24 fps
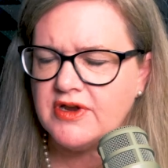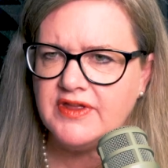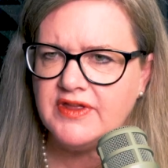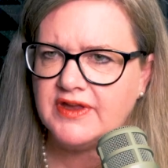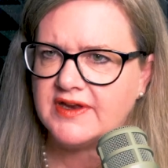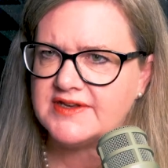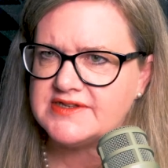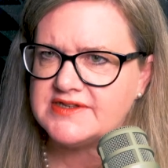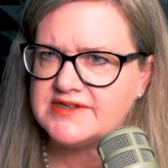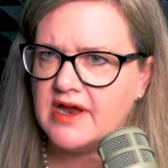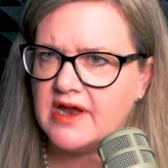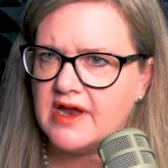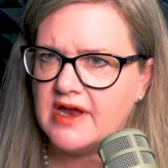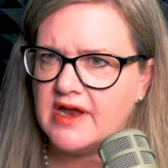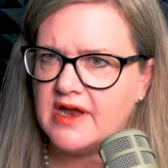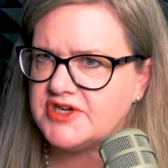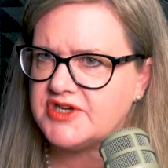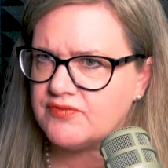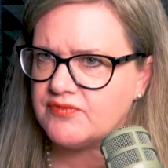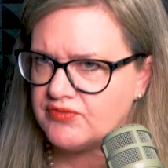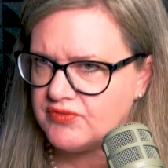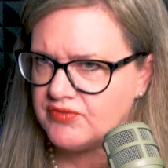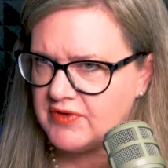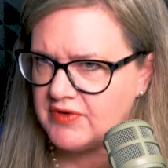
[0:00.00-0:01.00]
is like actually
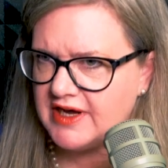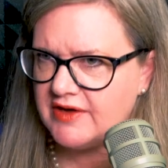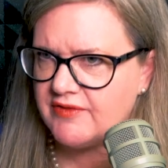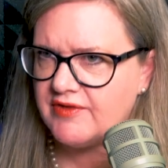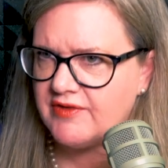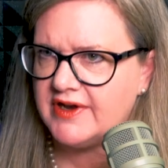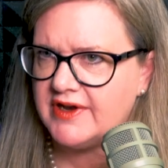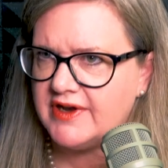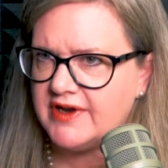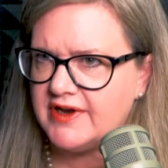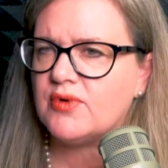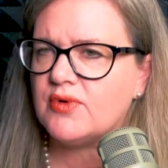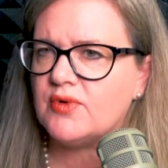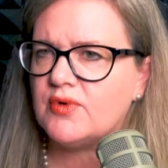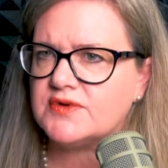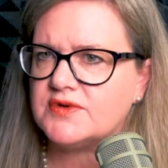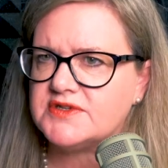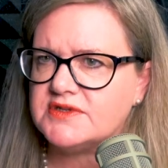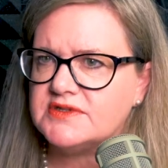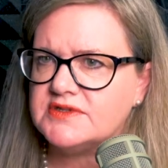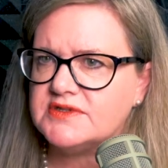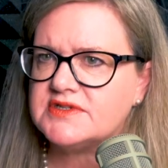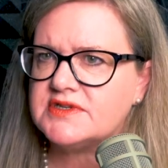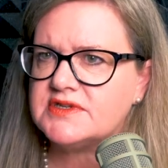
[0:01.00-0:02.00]
really, really
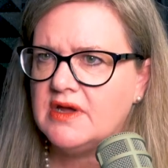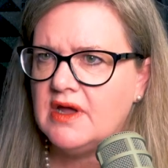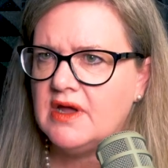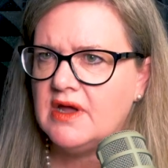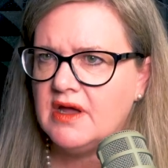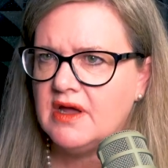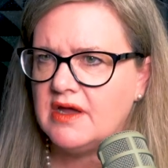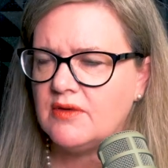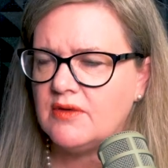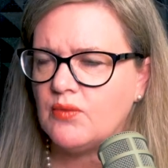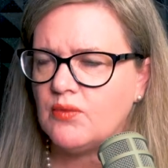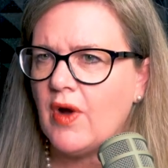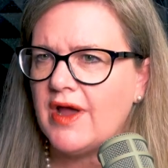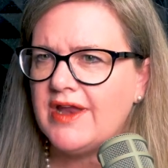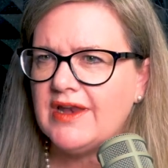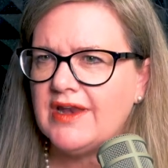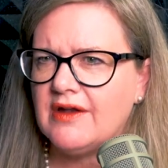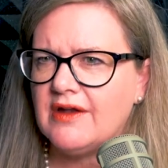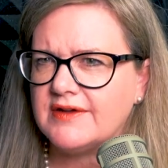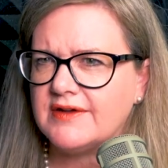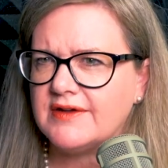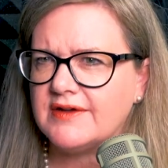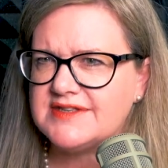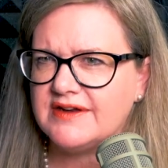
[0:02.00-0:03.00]
important in weight
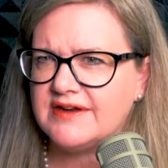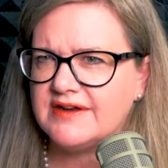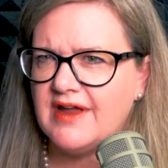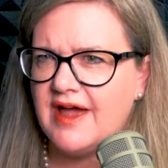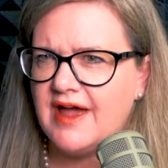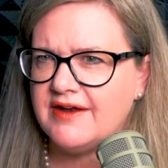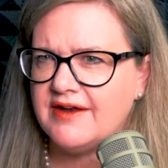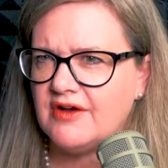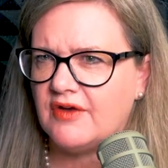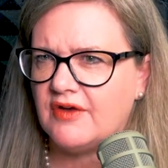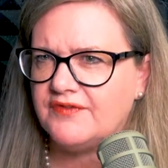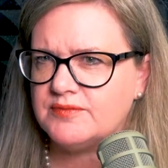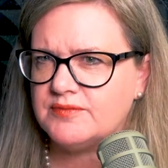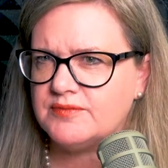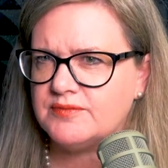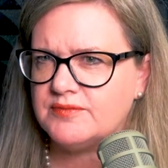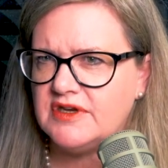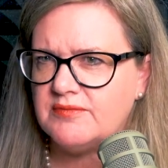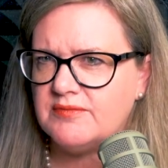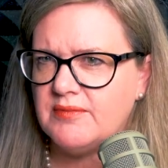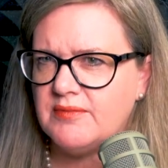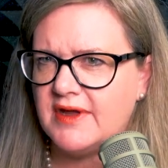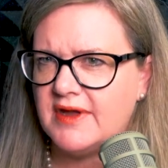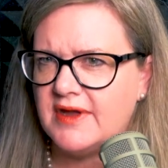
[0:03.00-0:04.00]
loss, and, yeah. and often when you
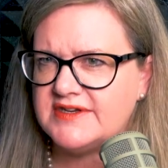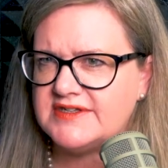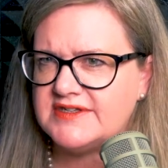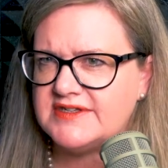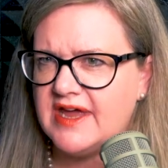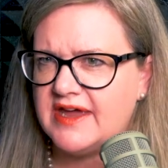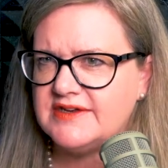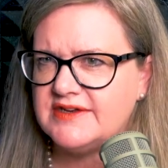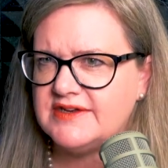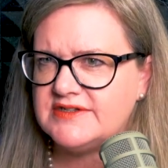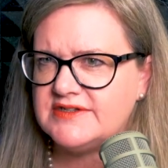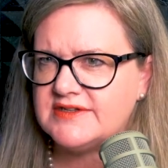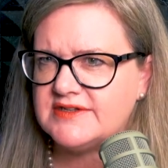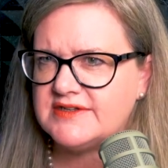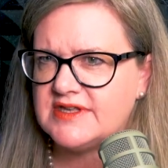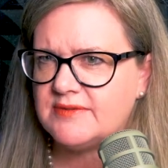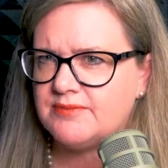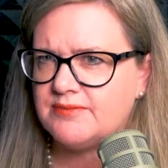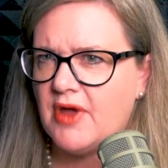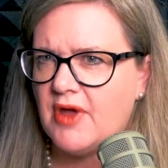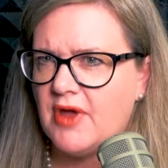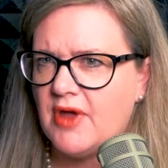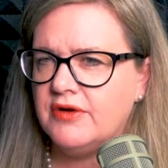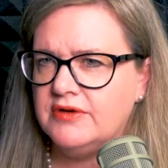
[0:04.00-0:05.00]
meditate, it's the
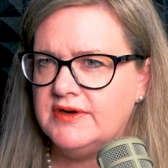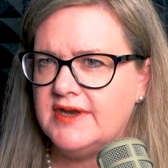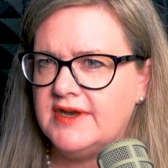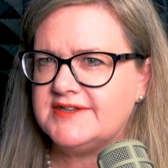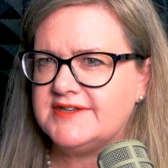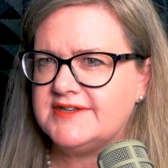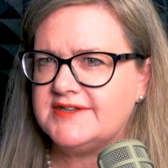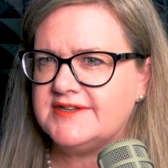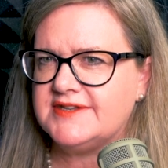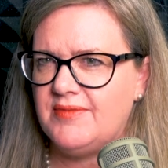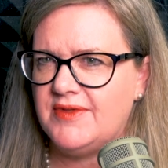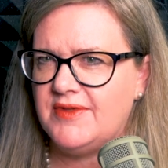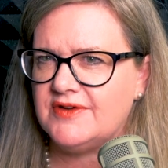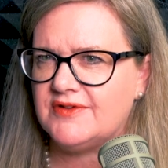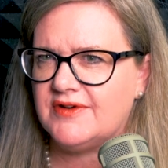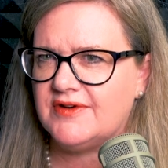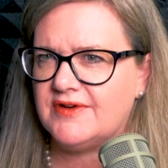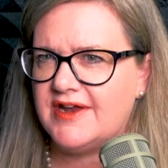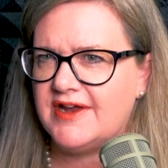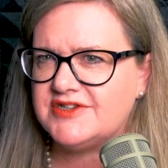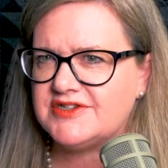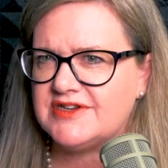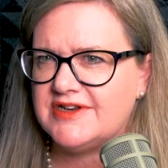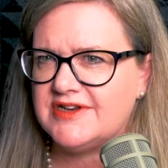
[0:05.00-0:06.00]
only time that you're
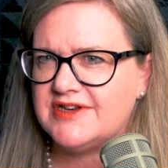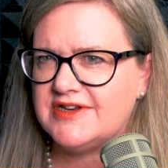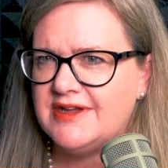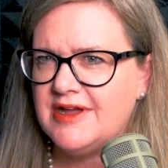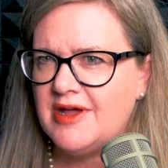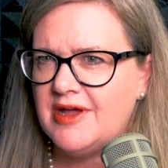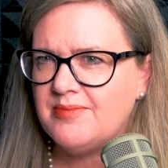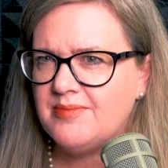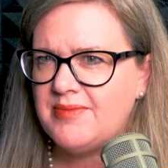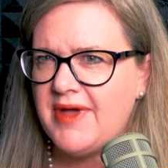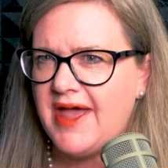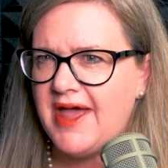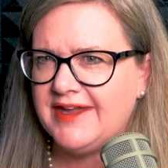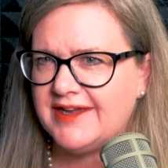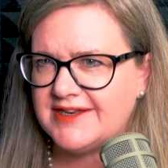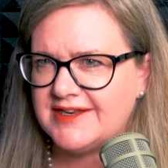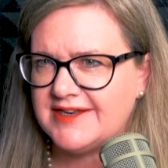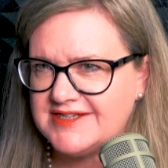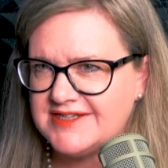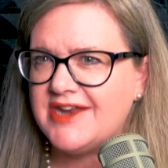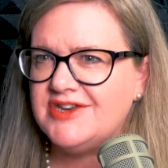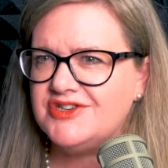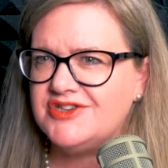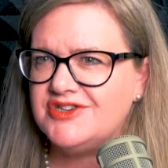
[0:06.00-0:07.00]
actually paying
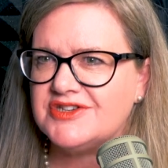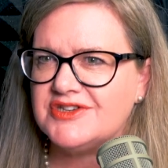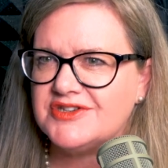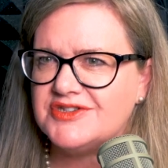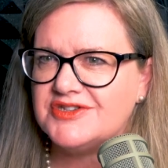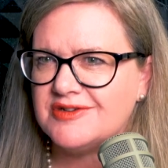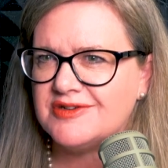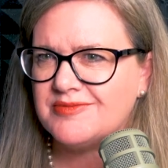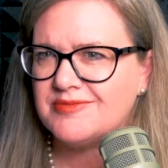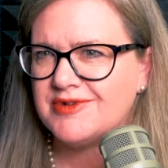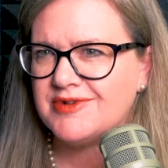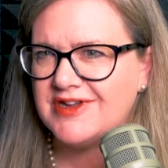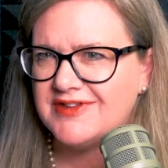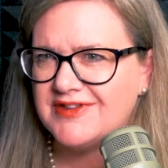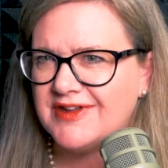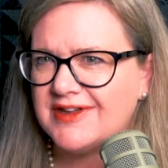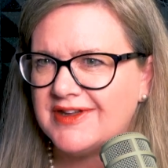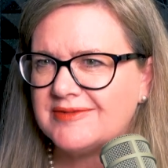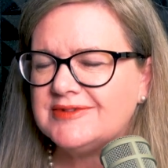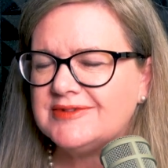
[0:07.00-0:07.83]
attention to your breathing.